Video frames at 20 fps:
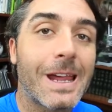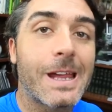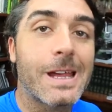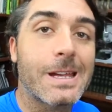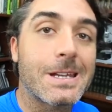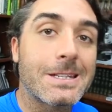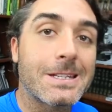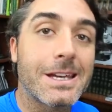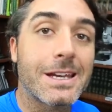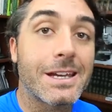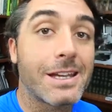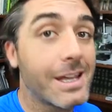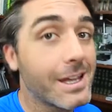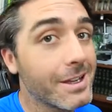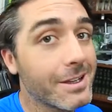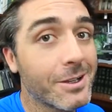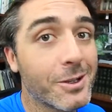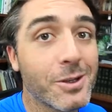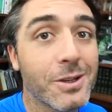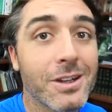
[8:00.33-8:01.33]
and
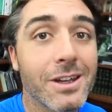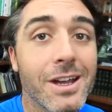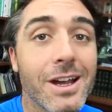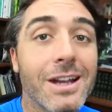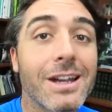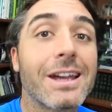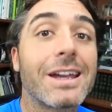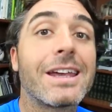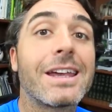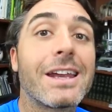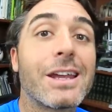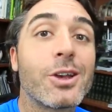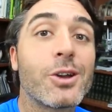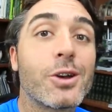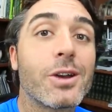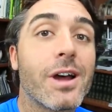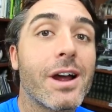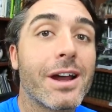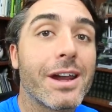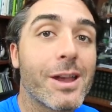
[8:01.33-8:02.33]
yeah, good luck getting
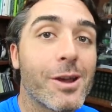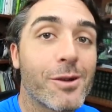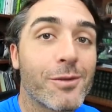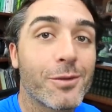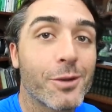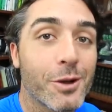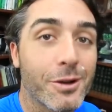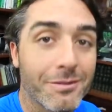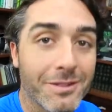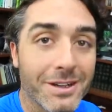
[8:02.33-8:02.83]
good audio for your